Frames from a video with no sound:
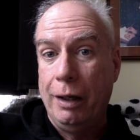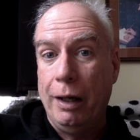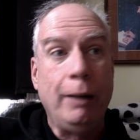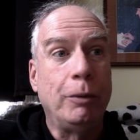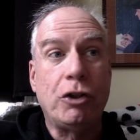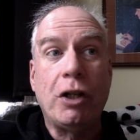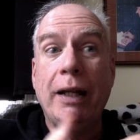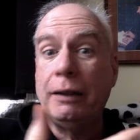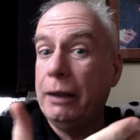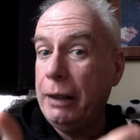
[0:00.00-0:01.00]
in which
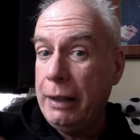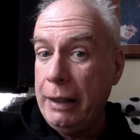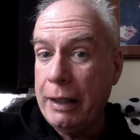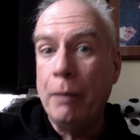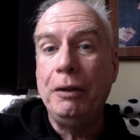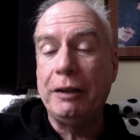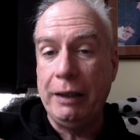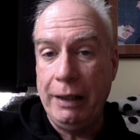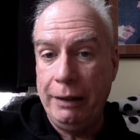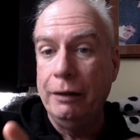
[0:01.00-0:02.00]
case he can be
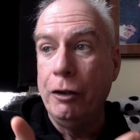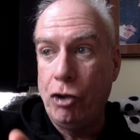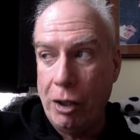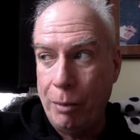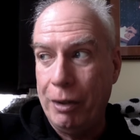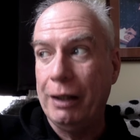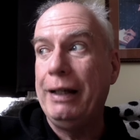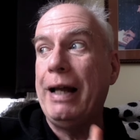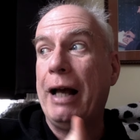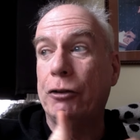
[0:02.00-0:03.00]
seen
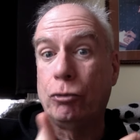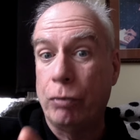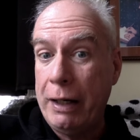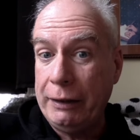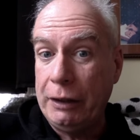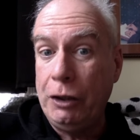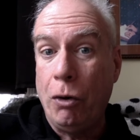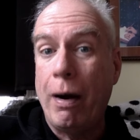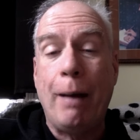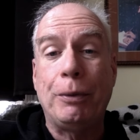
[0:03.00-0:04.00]
legitimately as raising
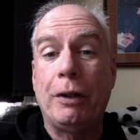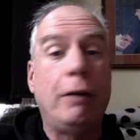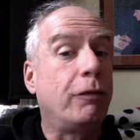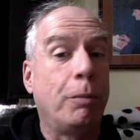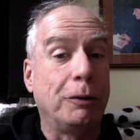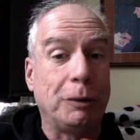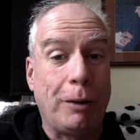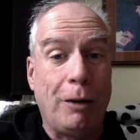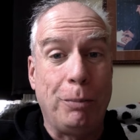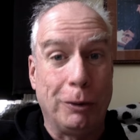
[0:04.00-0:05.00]
your appetite for books
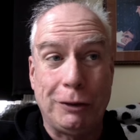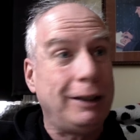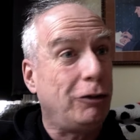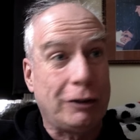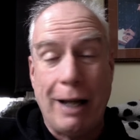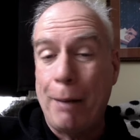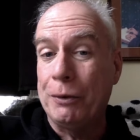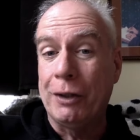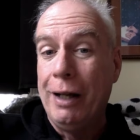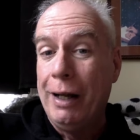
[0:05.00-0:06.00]
about books, and he just
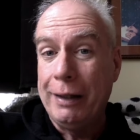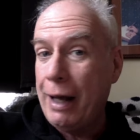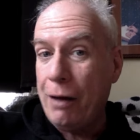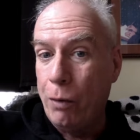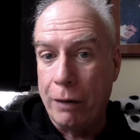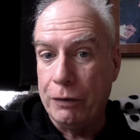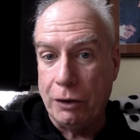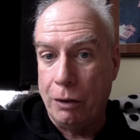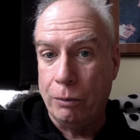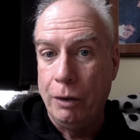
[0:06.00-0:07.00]
happens to have one of
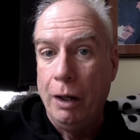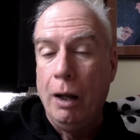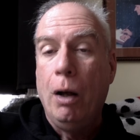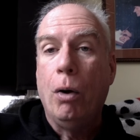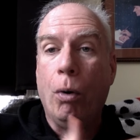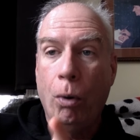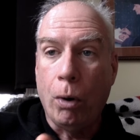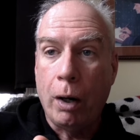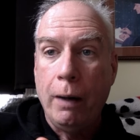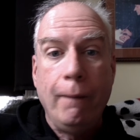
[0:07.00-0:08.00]
his own,
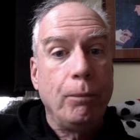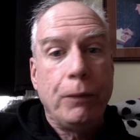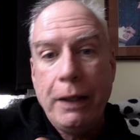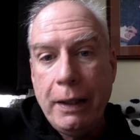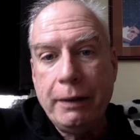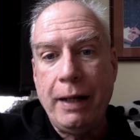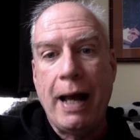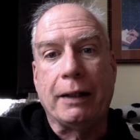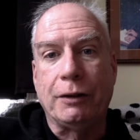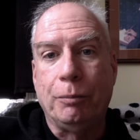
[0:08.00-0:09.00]
or he
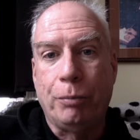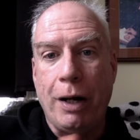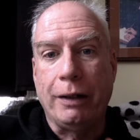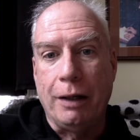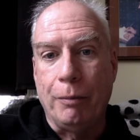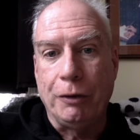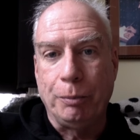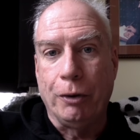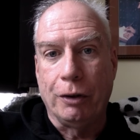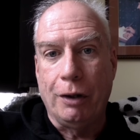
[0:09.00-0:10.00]
attacks Brian Cummings'
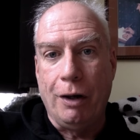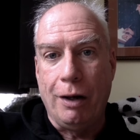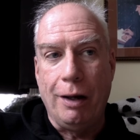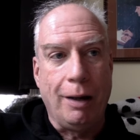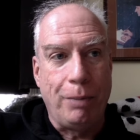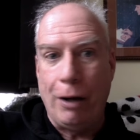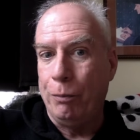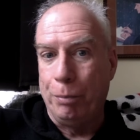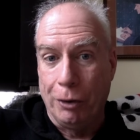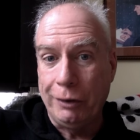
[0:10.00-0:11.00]
book uh,
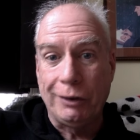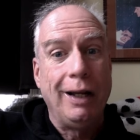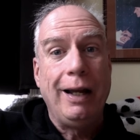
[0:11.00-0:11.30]
about books,